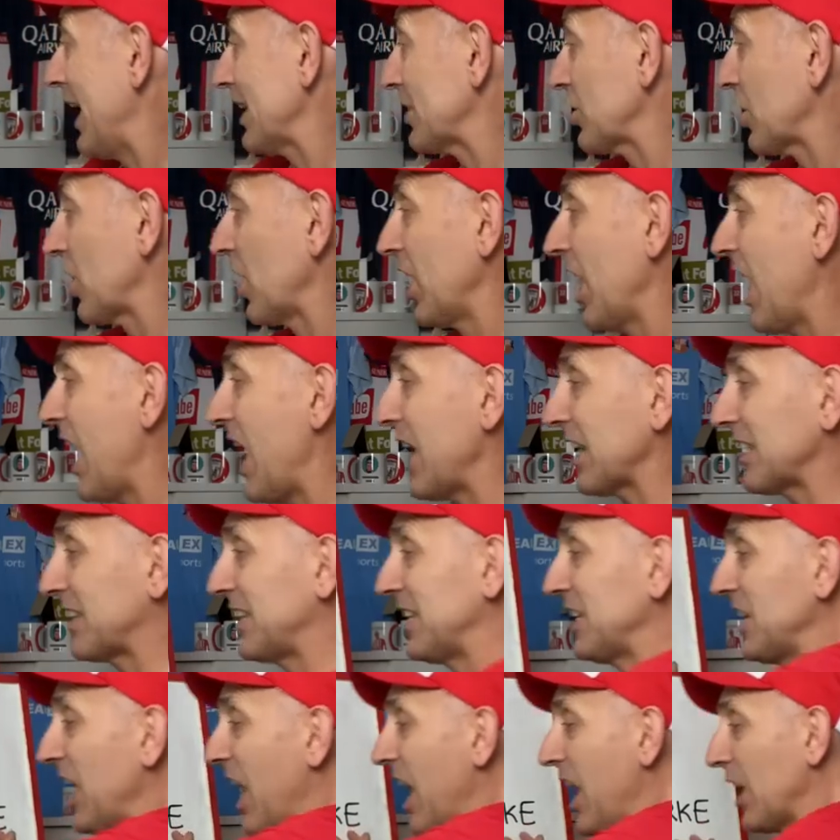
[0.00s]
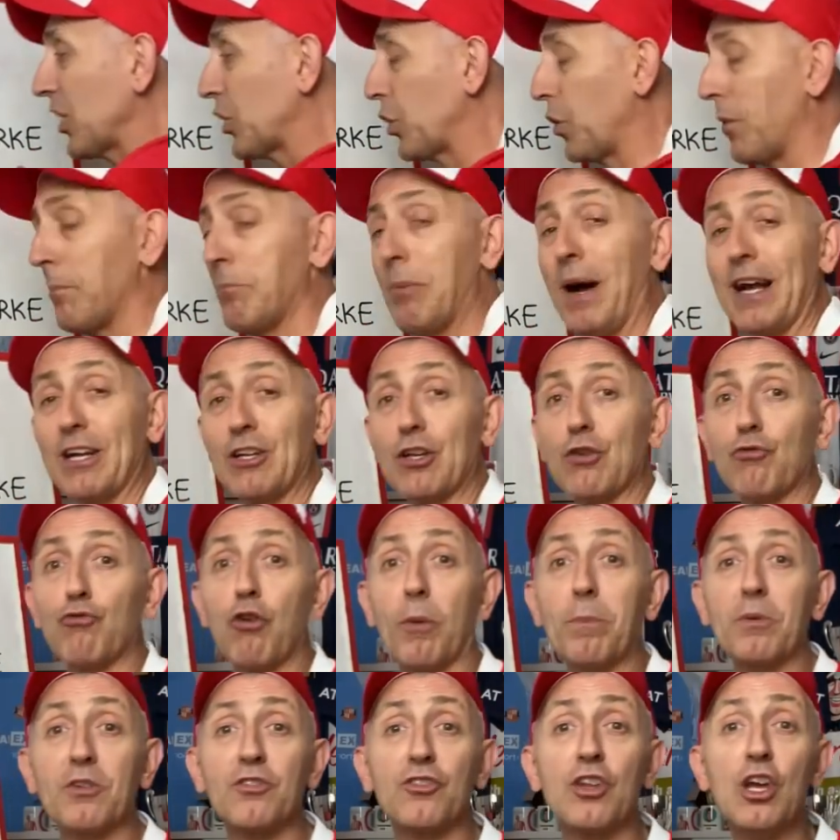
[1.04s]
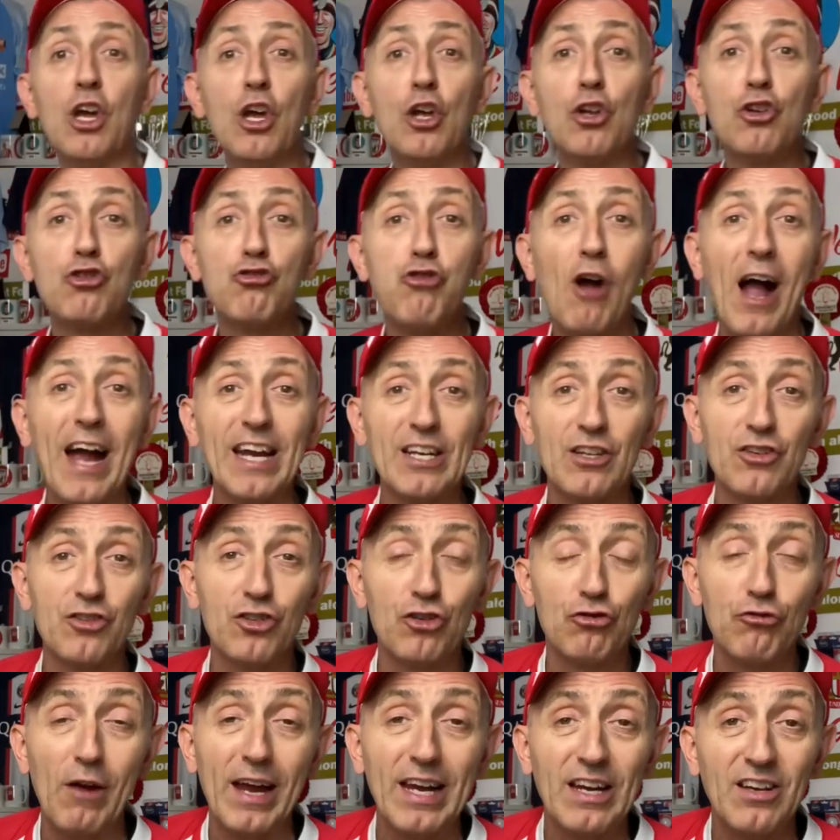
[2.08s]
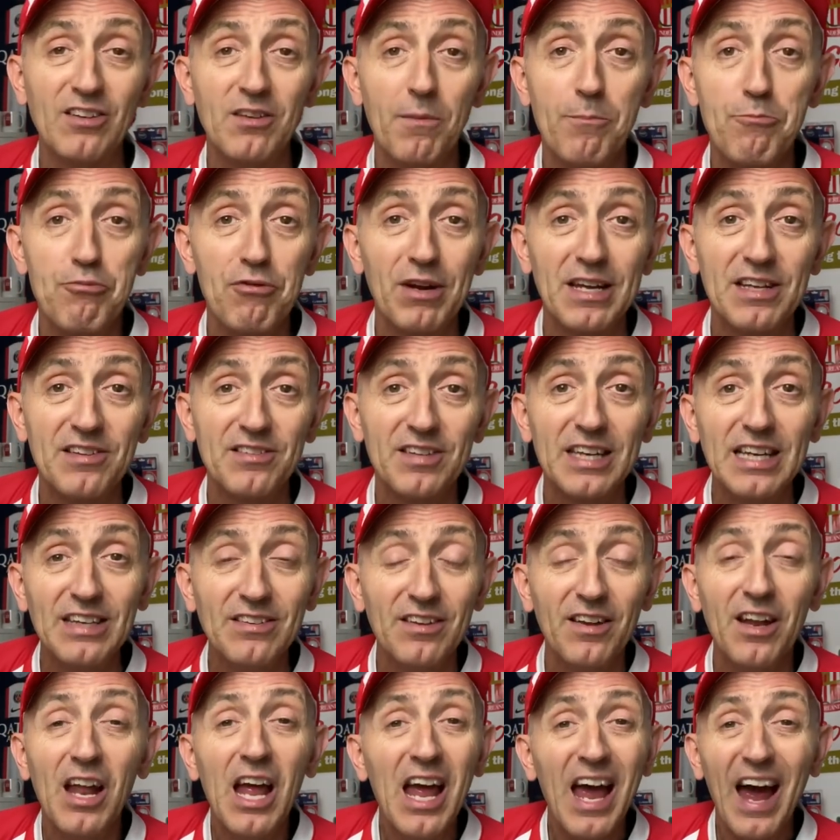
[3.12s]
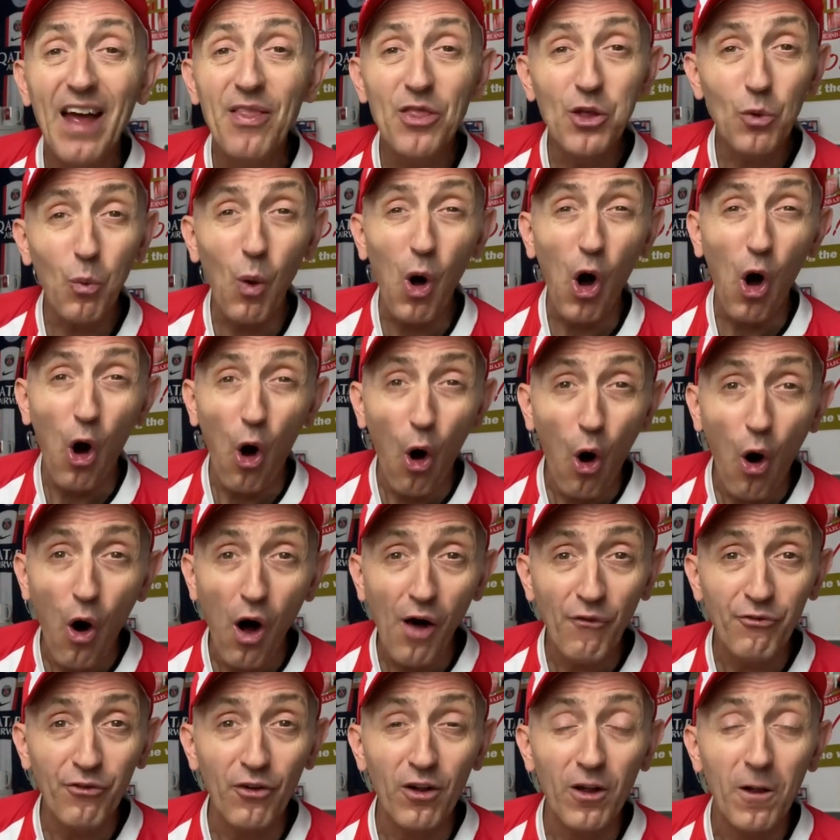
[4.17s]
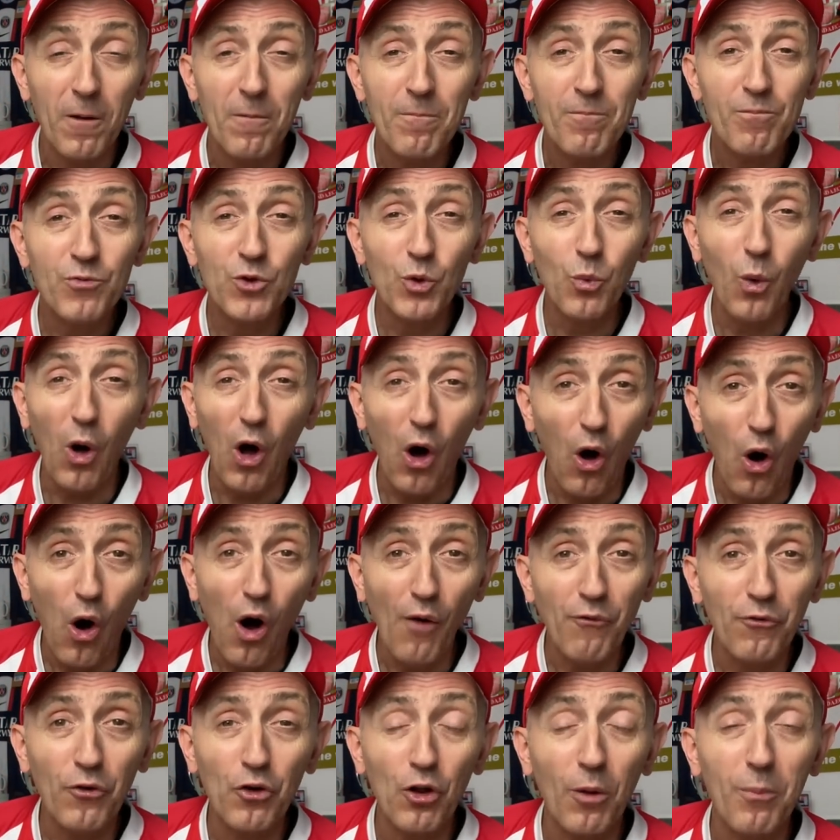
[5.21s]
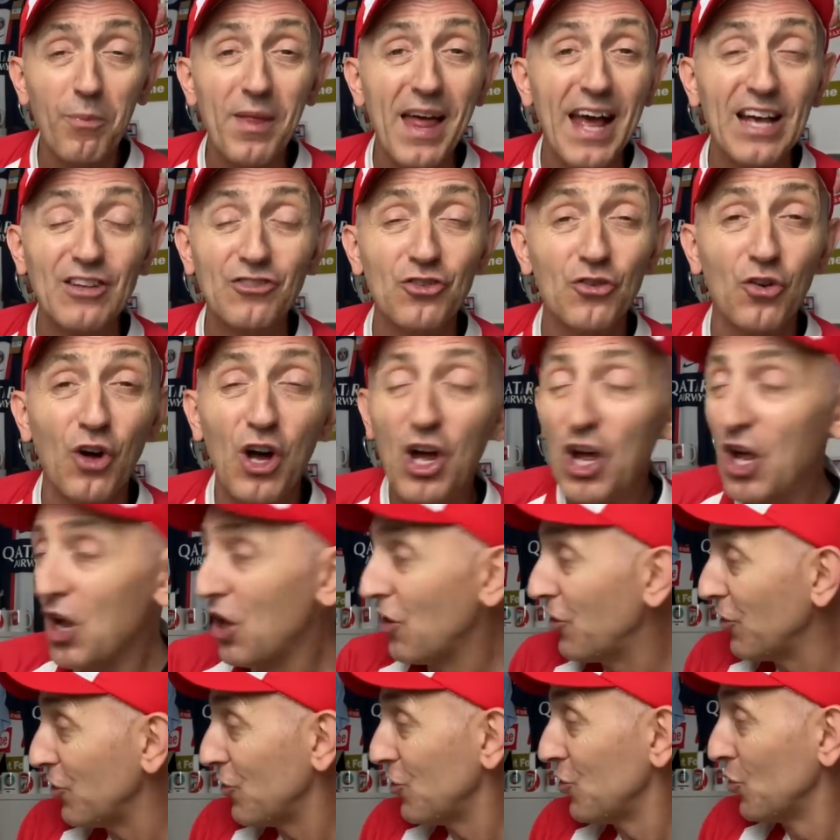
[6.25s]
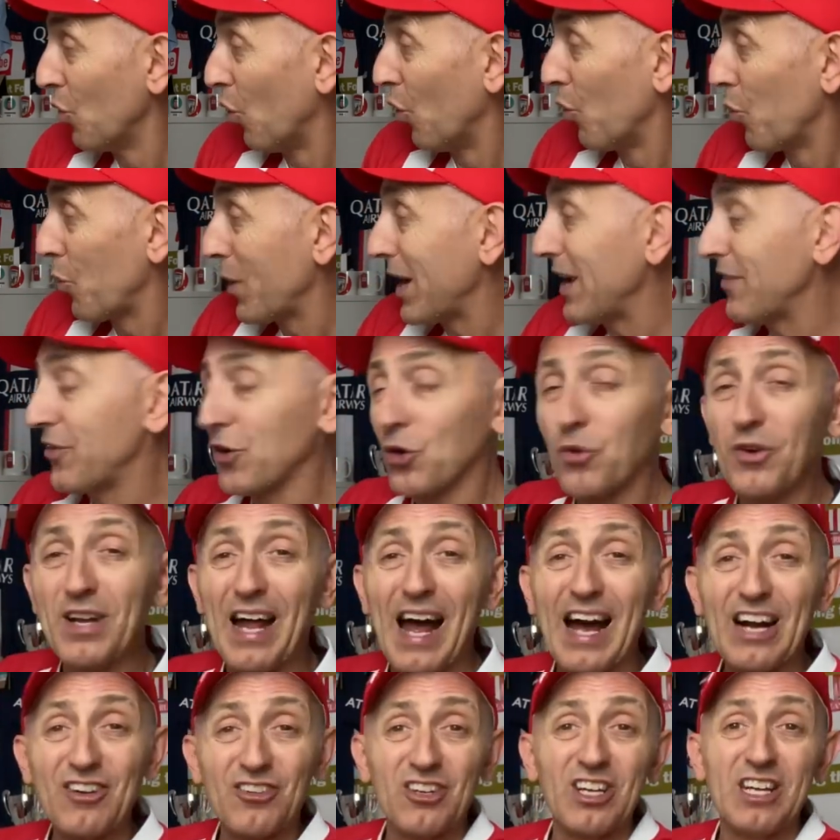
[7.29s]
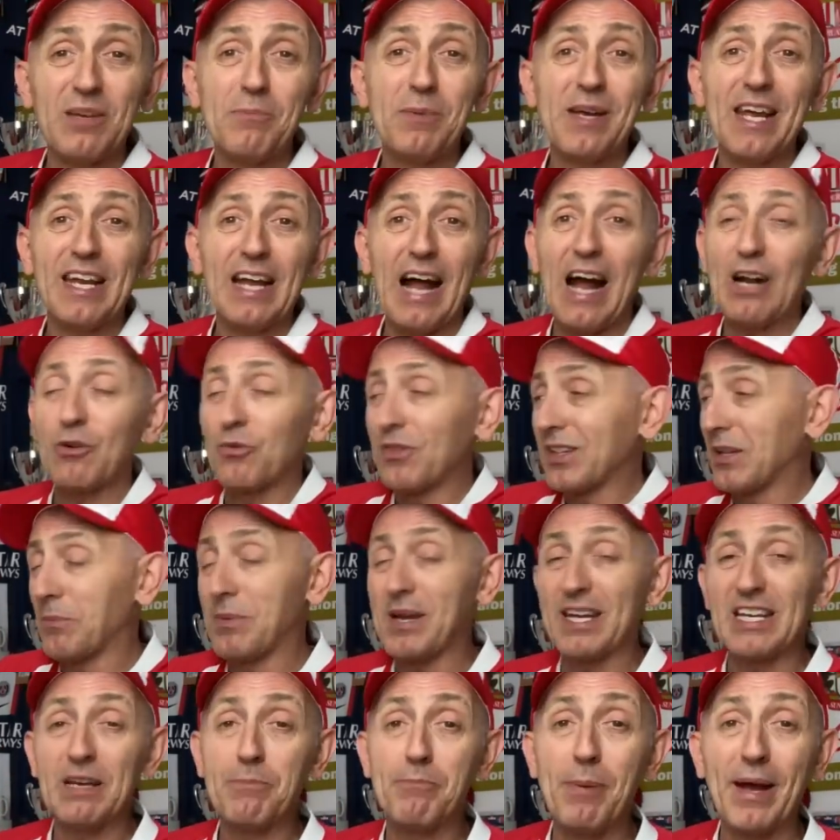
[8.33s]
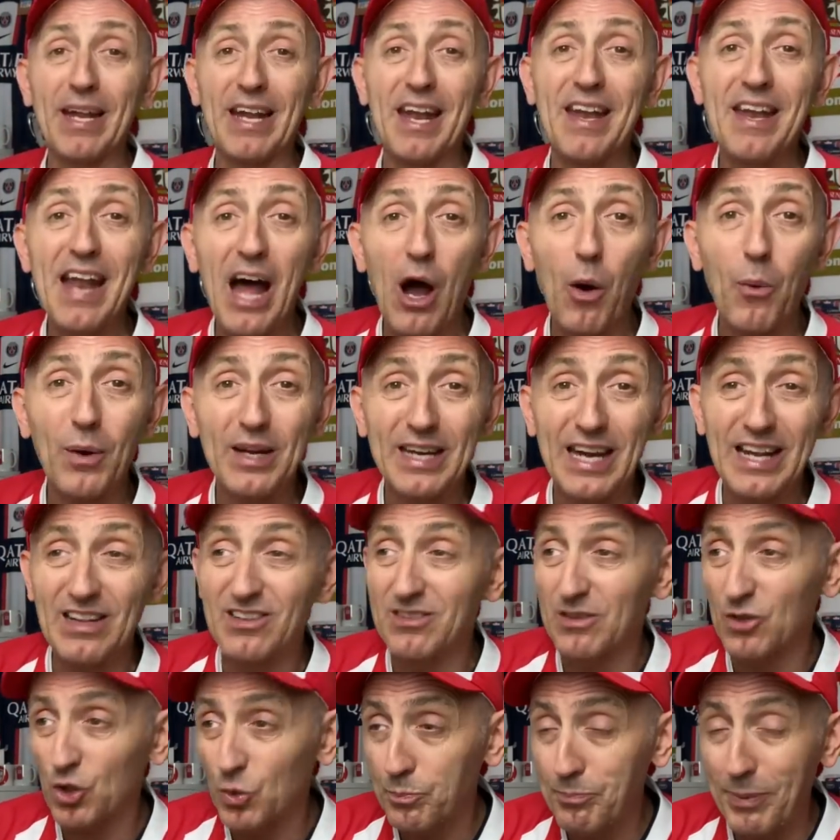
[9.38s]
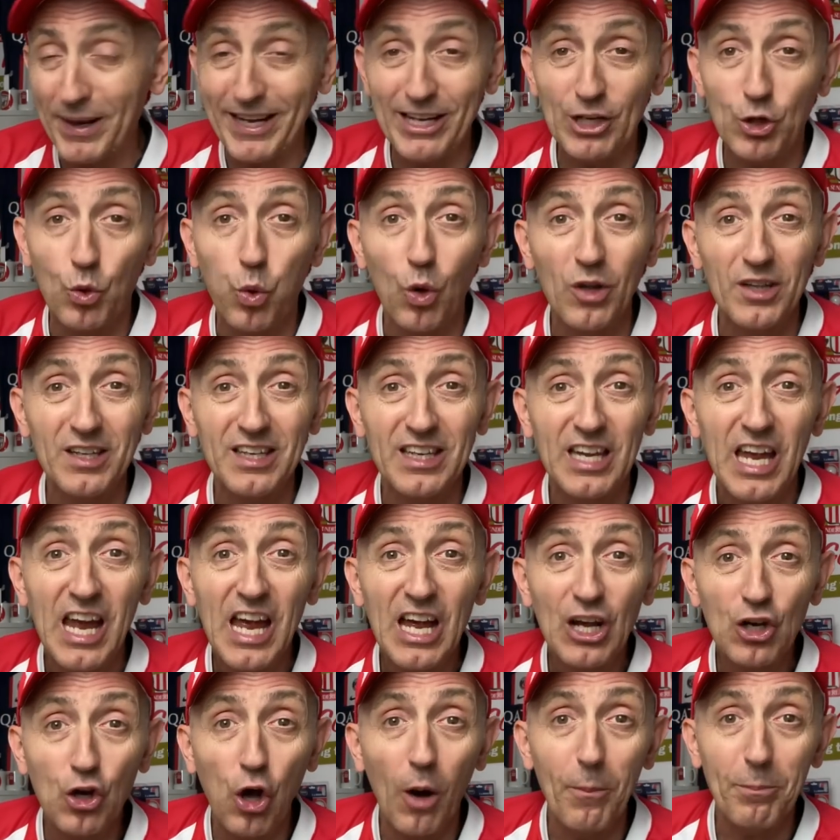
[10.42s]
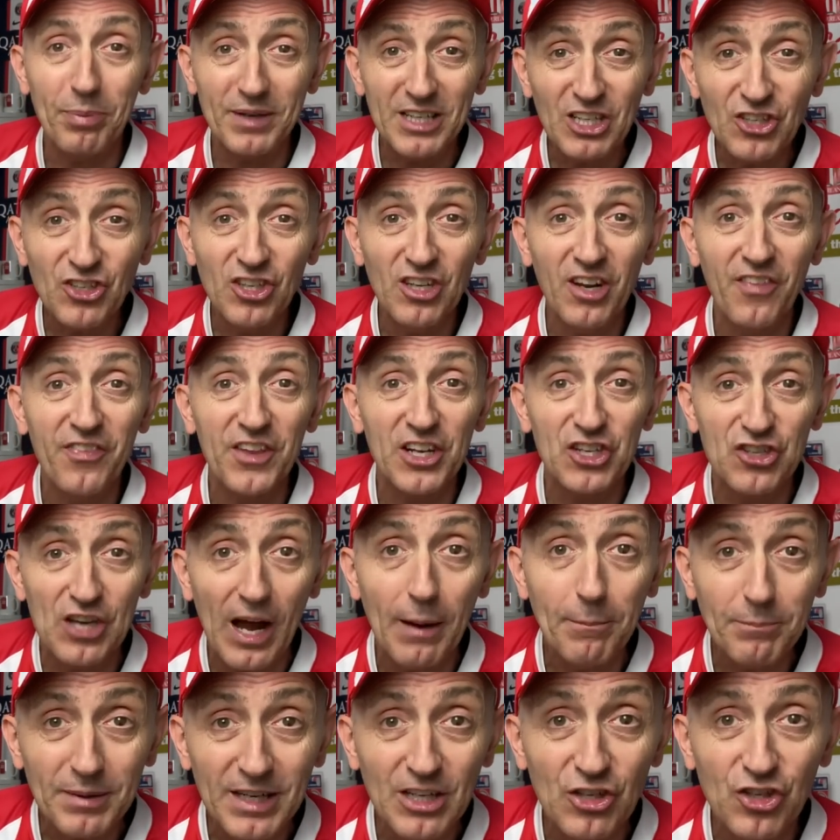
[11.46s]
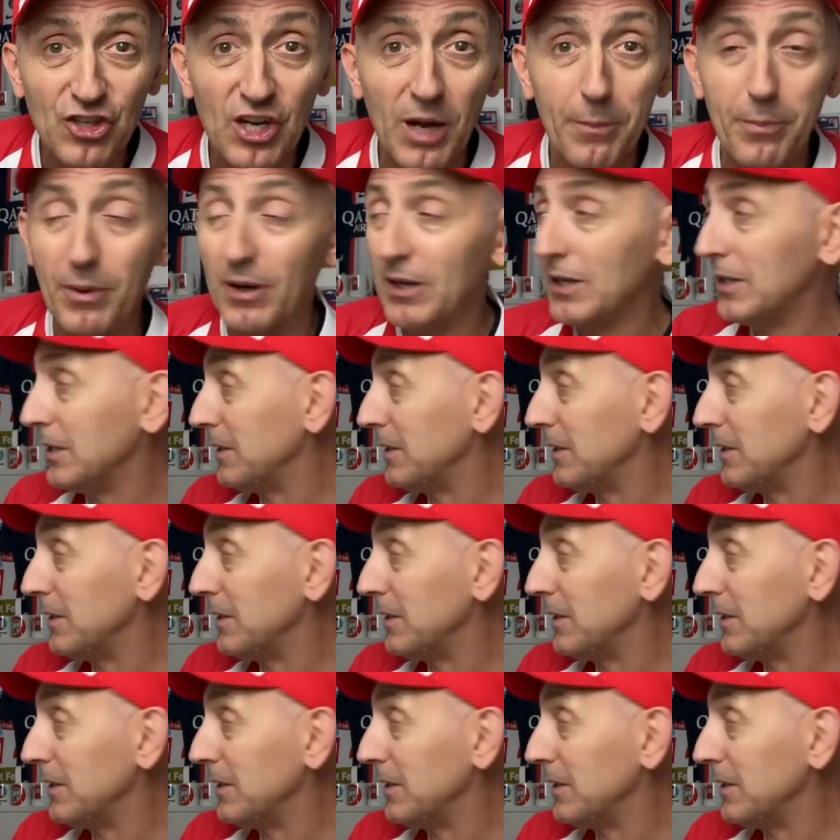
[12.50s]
Clark Diaku and Patrick Roberts tried as strikers in pre-season, and they were awful. They were awful up there. So there's no way they're going to actually be, I don't think they'd be any better now against better quality competition in the Championship.